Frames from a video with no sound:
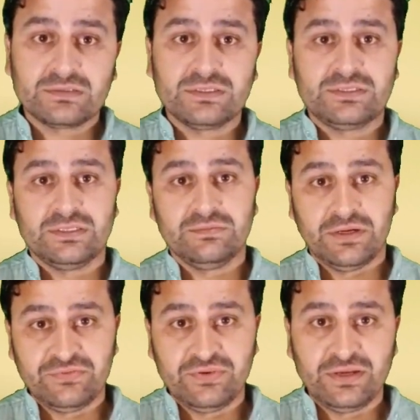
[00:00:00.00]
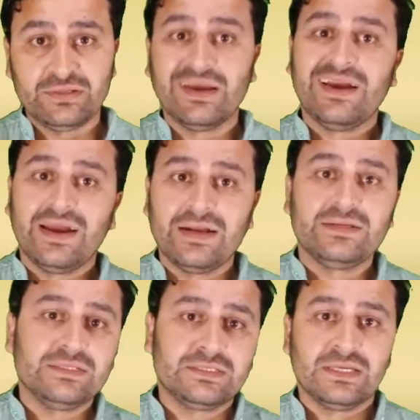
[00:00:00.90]
Christian by faith and
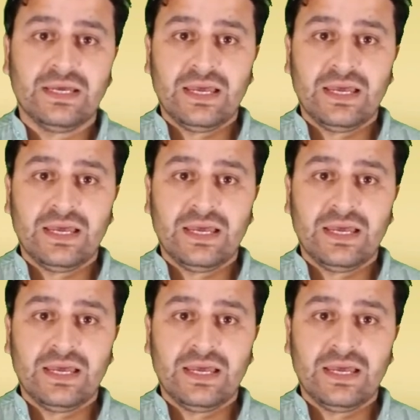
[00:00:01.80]
is